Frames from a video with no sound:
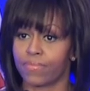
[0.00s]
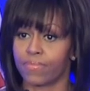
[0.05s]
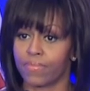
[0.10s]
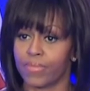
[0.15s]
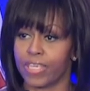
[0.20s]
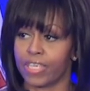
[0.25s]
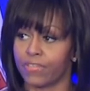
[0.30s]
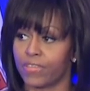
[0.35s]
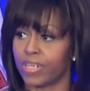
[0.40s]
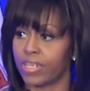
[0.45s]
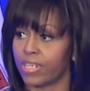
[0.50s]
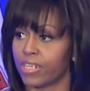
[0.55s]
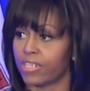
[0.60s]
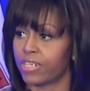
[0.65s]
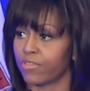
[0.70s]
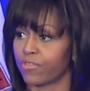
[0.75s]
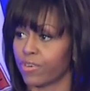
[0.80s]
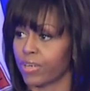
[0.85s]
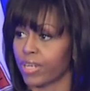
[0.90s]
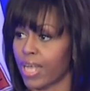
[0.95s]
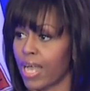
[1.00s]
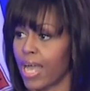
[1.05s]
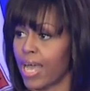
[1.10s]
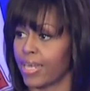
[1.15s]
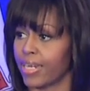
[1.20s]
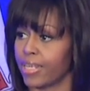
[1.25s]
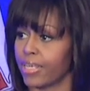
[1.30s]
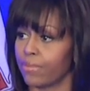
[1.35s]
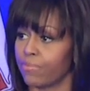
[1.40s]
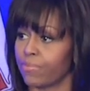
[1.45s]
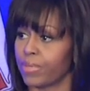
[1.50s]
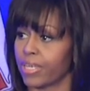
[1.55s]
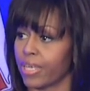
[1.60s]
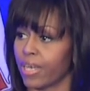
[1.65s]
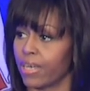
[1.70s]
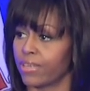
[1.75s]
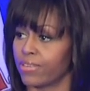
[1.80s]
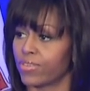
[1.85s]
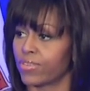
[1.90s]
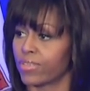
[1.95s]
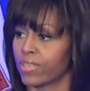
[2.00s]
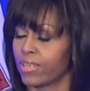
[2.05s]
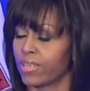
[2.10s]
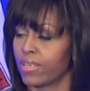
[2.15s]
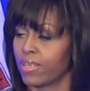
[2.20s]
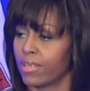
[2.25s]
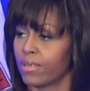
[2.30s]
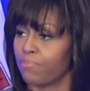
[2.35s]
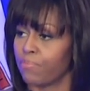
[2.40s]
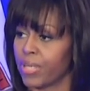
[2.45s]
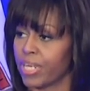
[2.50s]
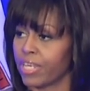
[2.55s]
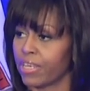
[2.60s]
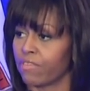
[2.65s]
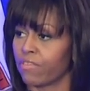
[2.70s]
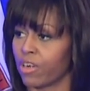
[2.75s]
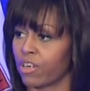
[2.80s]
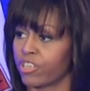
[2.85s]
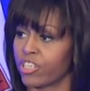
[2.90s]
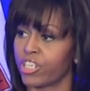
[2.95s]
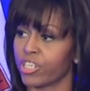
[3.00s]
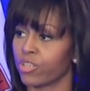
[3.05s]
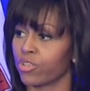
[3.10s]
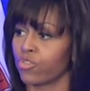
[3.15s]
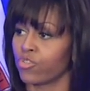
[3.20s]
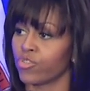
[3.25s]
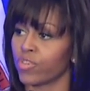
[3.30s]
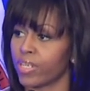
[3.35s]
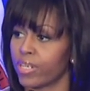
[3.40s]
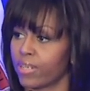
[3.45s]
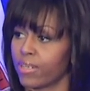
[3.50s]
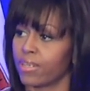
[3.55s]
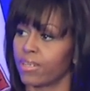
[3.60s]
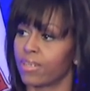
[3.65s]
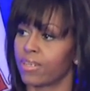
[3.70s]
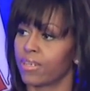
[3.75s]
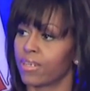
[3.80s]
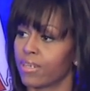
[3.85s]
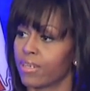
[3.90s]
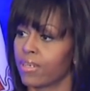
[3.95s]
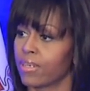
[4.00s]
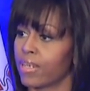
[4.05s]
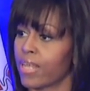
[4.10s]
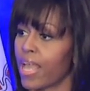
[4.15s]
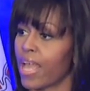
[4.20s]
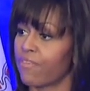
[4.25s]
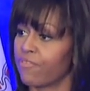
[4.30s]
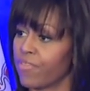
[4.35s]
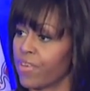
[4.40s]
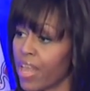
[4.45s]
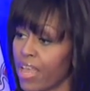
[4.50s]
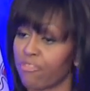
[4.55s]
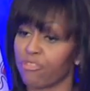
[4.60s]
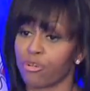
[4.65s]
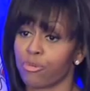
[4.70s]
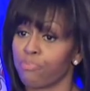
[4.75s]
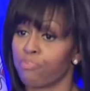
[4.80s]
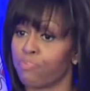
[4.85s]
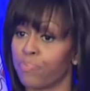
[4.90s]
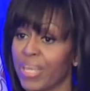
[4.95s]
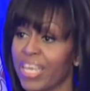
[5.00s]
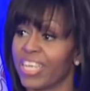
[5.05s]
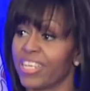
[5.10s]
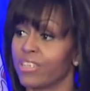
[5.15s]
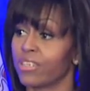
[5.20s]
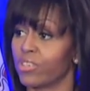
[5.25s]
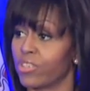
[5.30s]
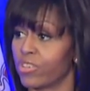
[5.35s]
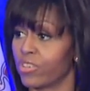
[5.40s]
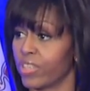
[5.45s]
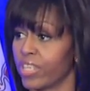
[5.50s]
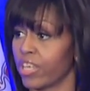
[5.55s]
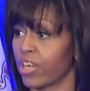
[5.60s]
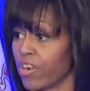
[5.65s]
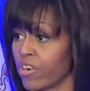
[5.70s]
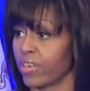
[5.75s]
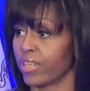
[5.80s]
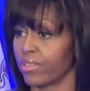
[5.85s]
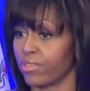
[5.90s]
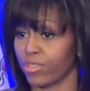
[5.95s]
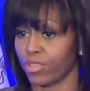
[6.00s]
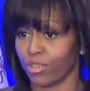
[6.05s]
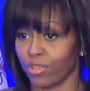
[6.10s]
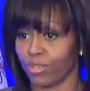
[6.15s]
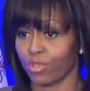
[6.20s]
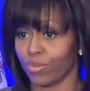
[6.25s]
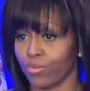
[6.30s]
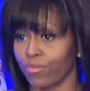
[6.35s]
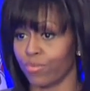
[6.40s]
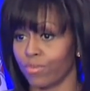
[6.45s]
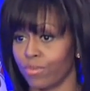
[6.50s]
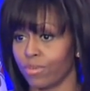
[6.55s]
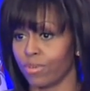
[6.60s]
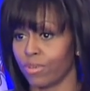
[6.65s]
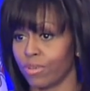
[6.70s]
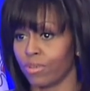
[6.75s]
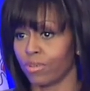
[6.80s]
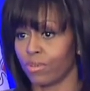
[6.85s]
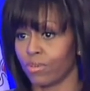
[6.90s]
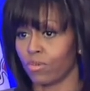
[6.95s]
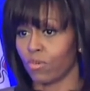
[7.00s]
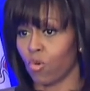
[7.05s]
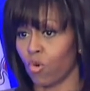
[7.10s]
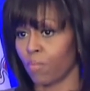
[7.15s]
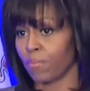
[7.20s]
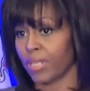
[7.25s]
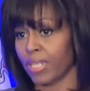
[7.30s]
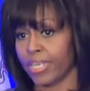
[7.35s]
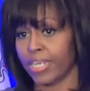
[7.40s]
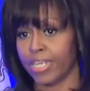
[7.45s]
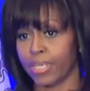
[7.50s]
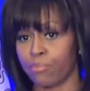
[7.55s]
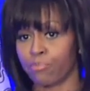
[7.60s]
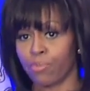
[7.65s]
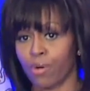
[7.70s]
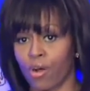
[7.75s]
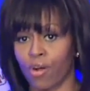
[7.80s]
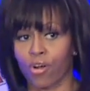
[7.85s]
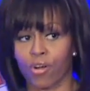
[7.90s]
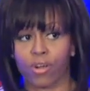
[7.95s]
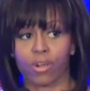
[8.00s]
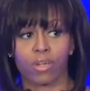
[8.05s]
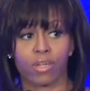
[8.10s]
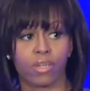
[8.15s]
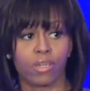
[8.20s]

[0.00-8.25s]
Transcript: even in a different continent, because many of our children have never been to the Art Institute or Millennium Park.